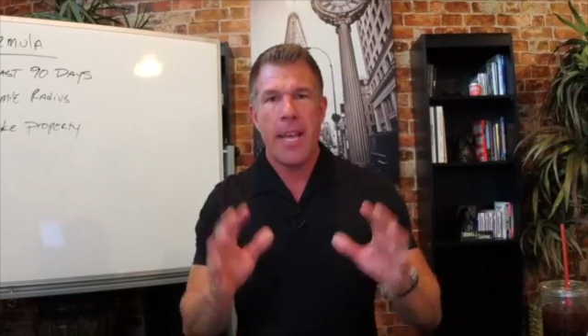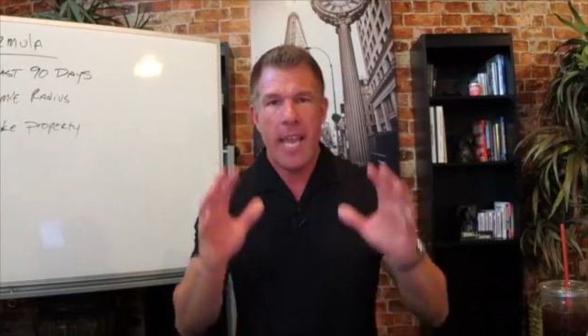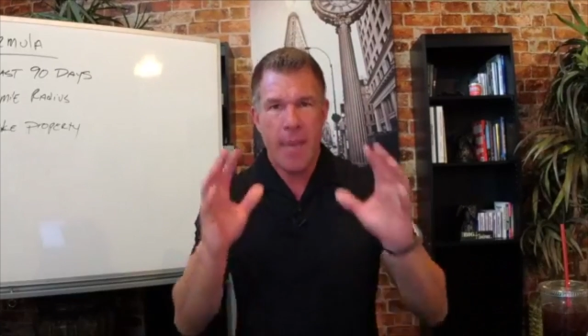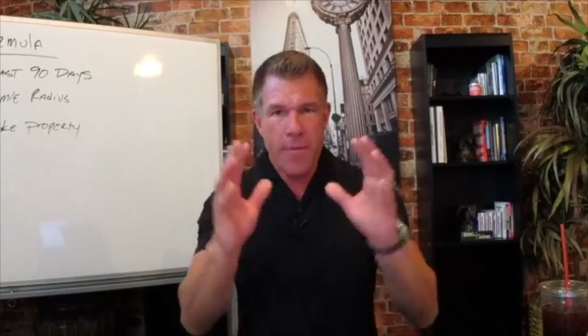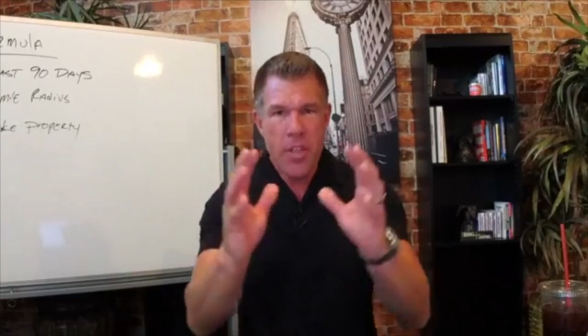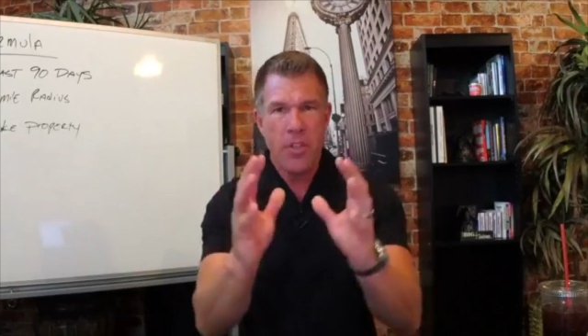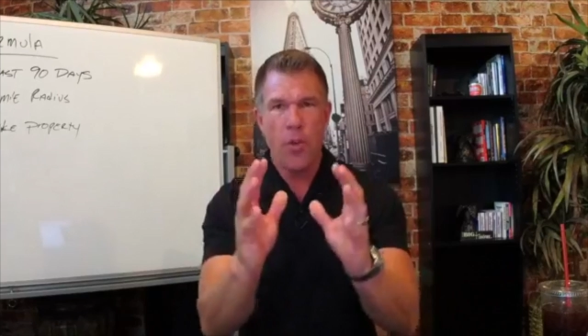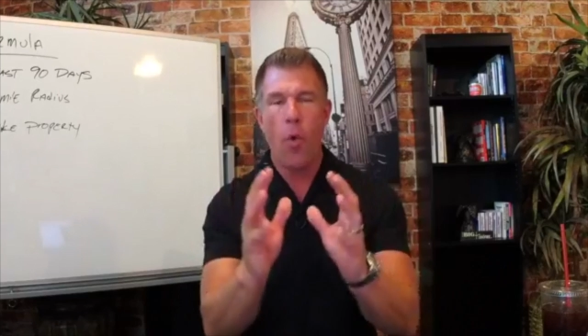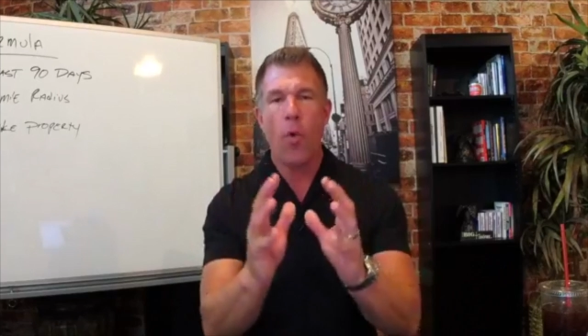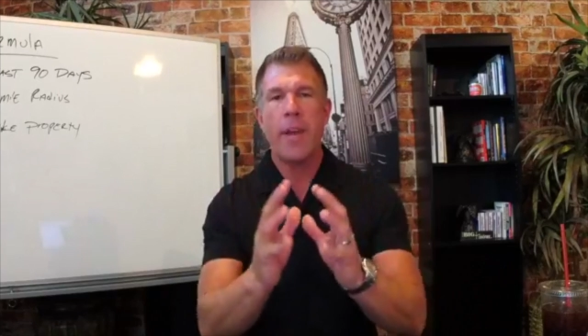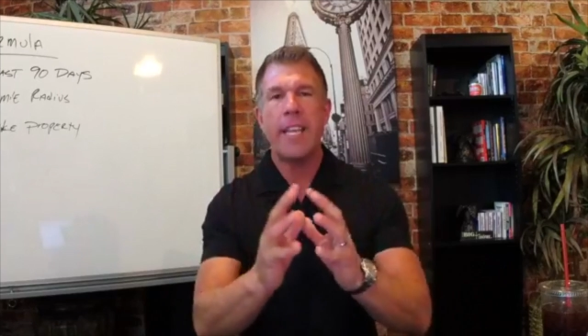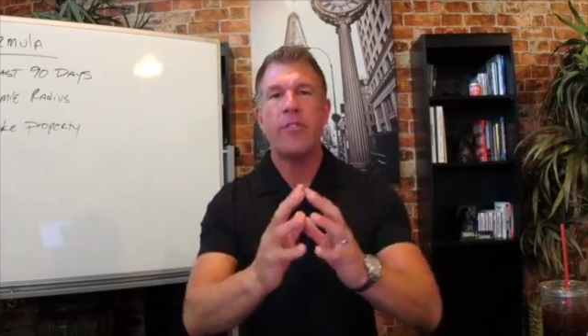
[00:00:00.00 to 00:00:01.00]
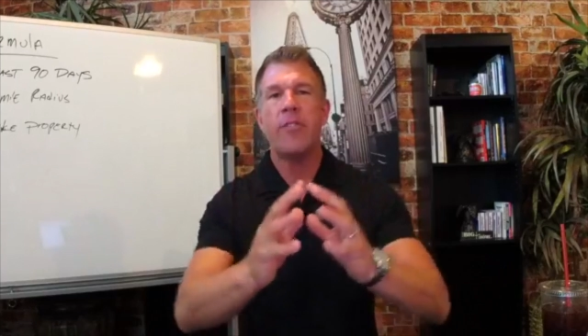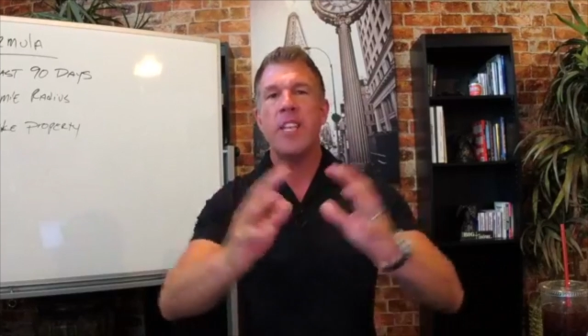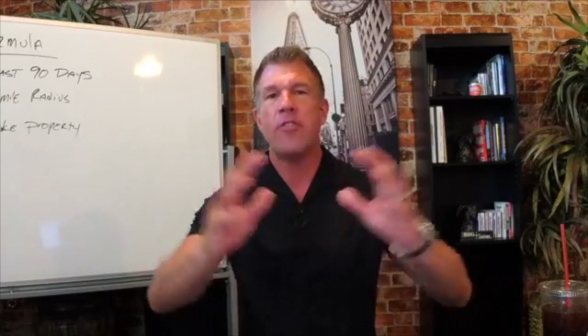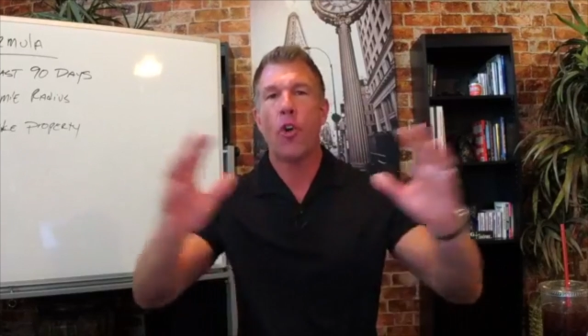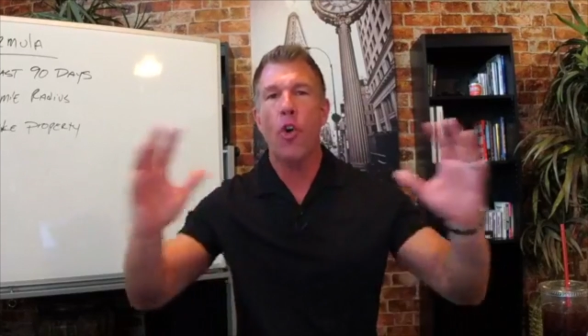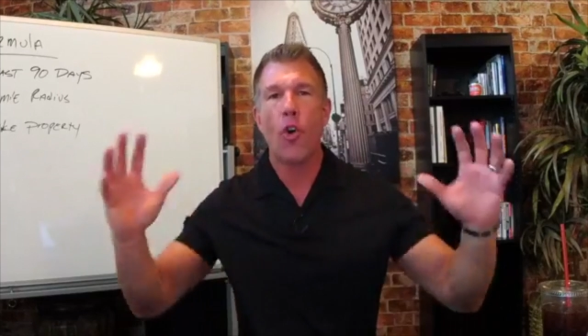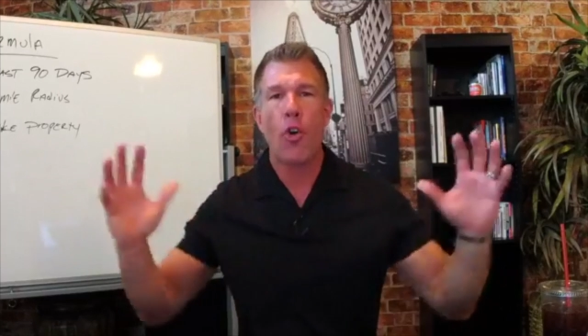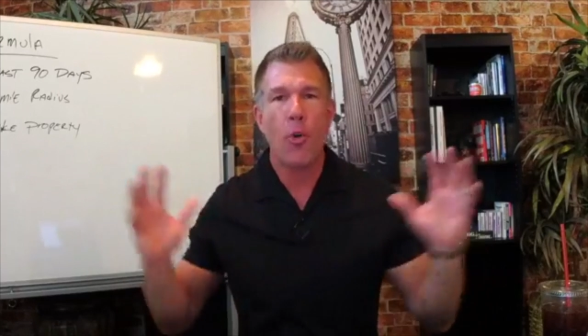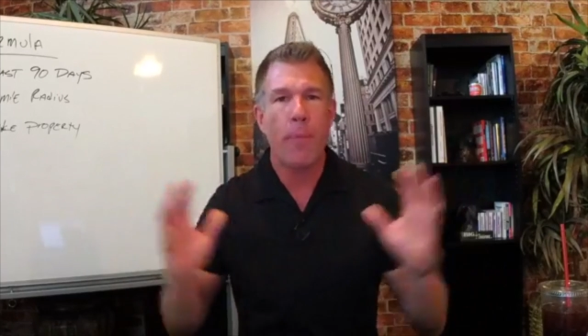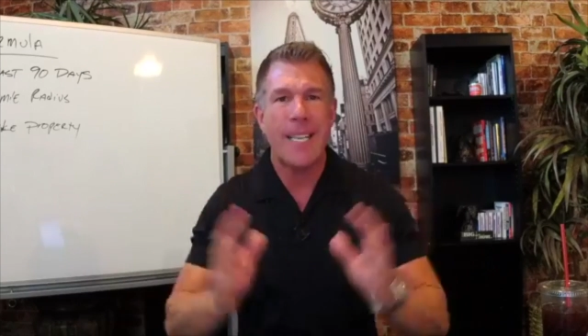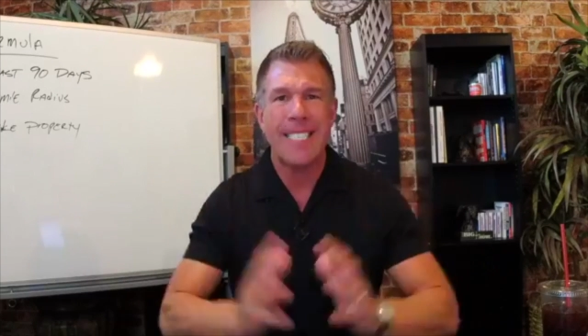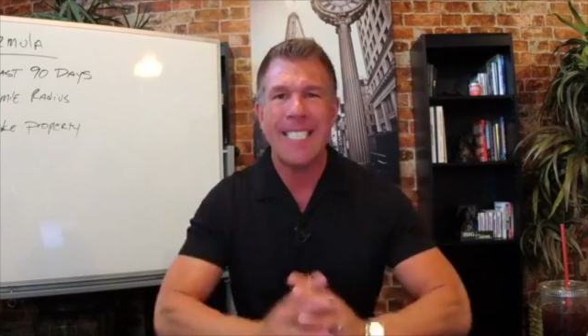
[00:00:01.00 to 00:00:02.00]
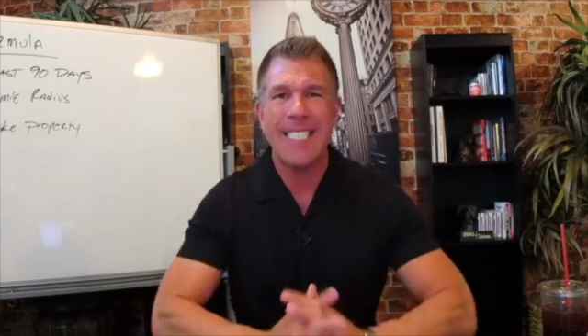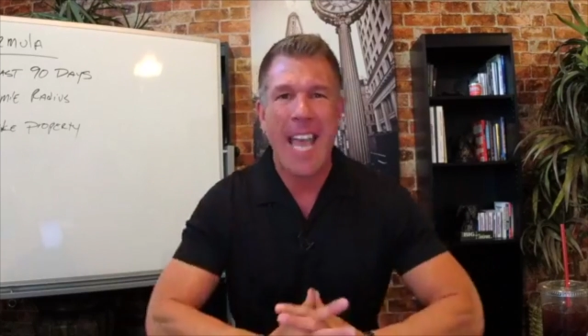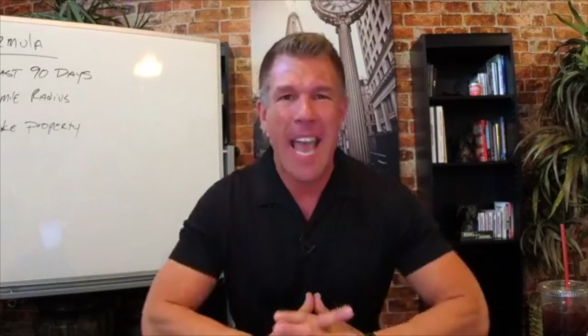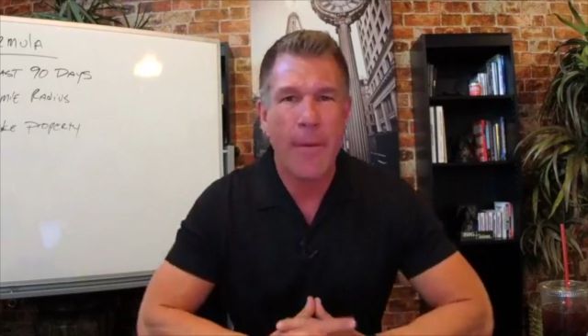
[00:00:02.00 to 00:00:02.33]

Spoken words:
Inventory determines